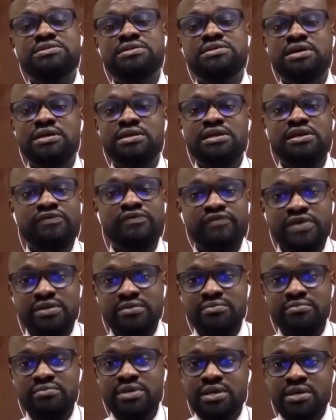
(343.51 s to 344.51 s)
and
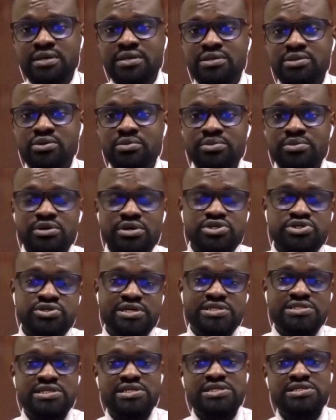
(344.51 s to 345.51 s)
even WHO
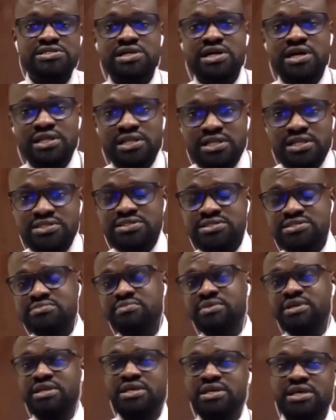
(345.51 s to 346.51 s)
essential list
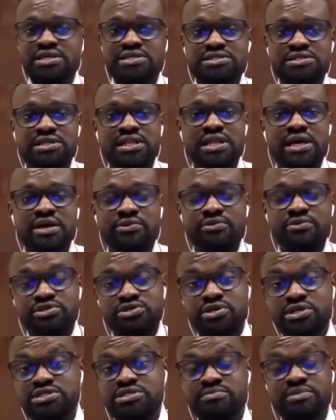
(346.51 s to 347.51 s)
medication like
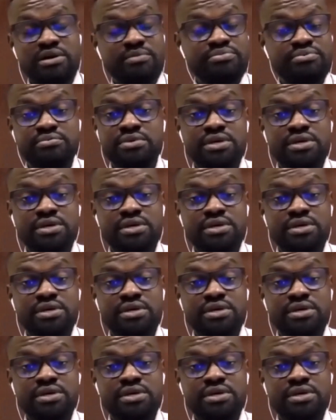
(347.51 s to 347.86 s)
rituximab